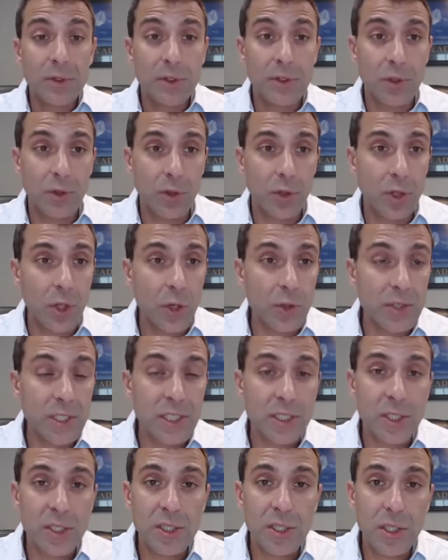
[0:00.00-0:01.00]
So
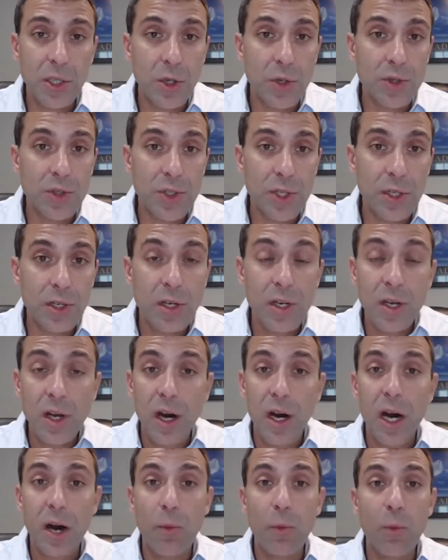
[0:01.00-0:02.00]
closing disclosure,
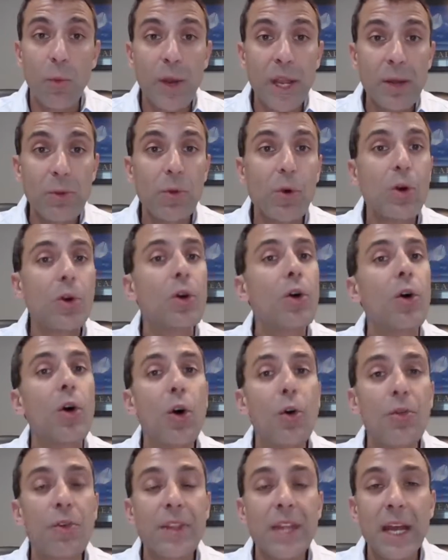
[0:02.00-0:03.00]
we will go
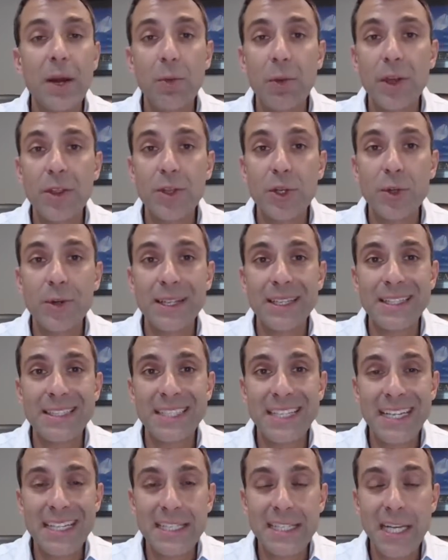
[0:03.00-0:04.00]
over that with you in
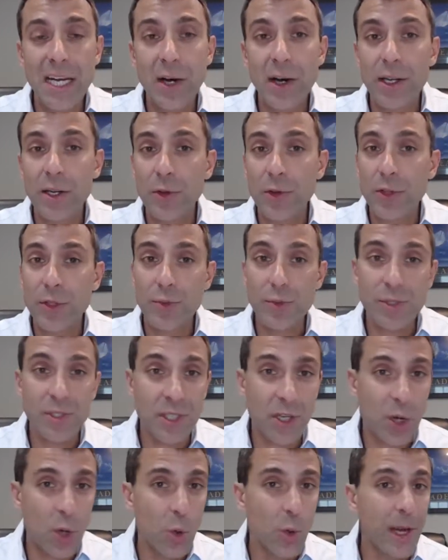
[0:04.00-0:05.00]
detail. I know this was
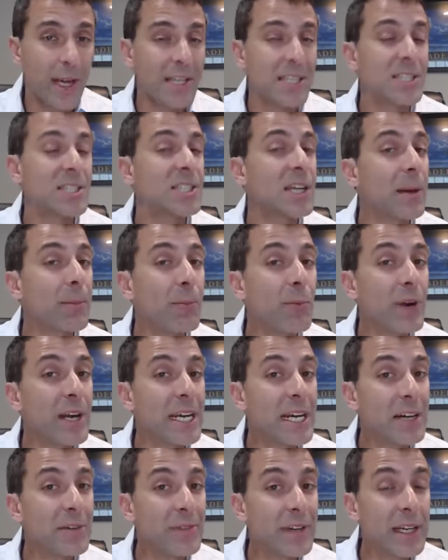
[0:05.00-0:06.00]
a quick
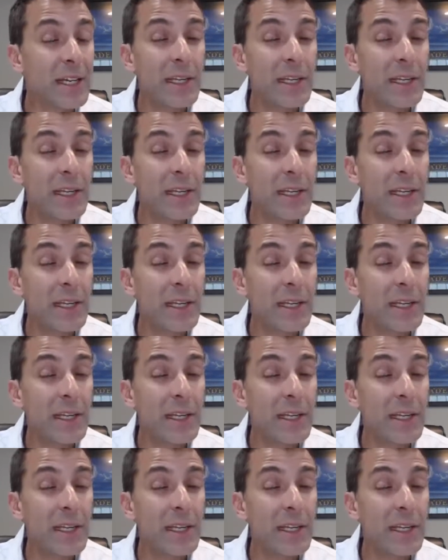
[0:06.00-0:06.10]
summary of